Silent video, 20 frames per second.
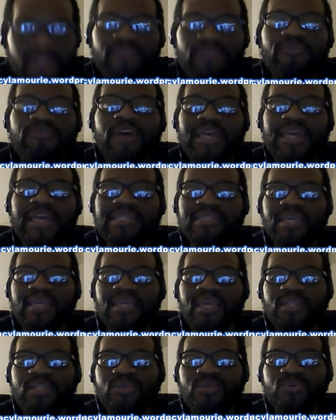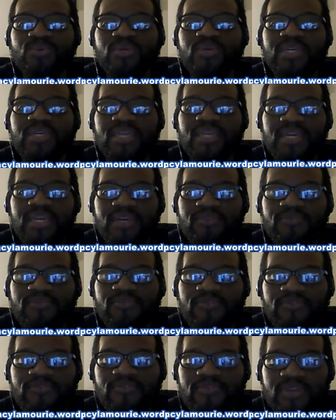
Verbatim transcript: advice can you give